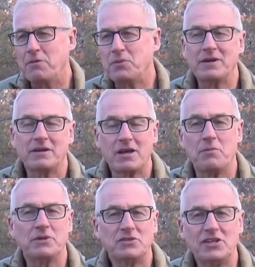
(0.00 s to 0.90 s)
Being an
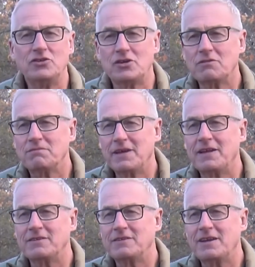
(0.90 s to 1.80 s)
incumbent's easier,
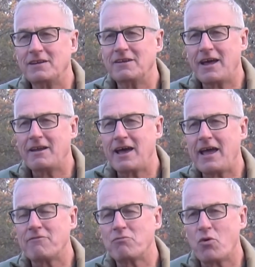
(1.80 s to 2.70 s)
and I
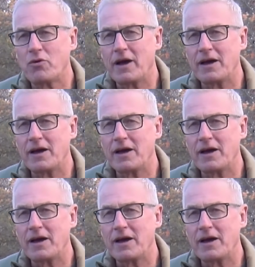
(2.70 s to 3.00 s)
have more